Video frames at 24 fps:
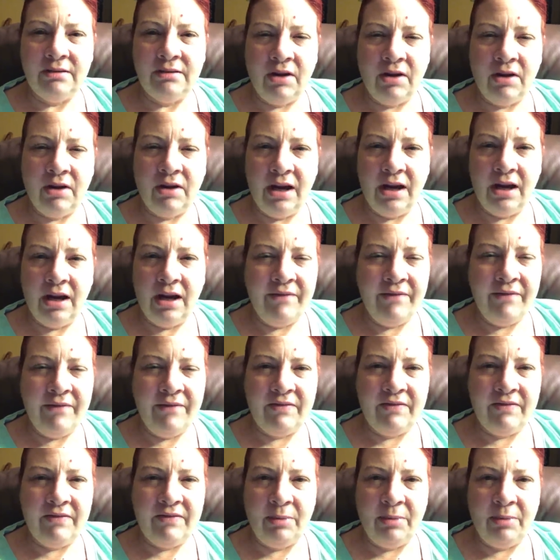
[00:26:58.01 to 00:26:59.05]
Okay, I've
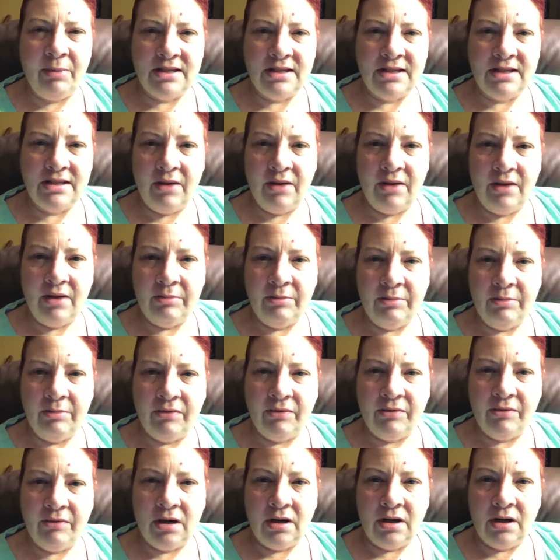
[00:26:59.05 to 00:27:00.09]
never been to that one
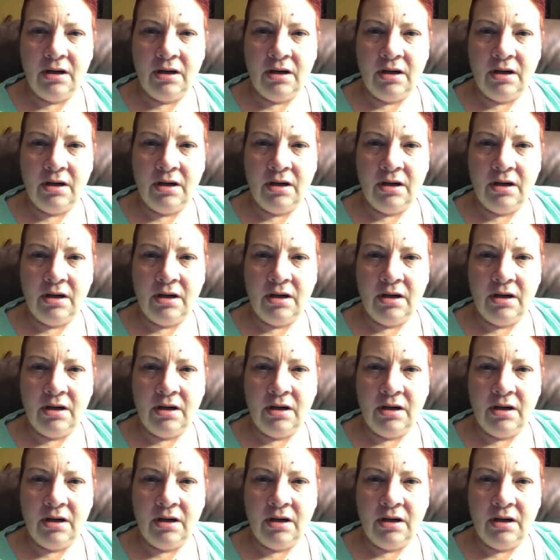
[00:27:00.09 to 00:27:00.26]
before.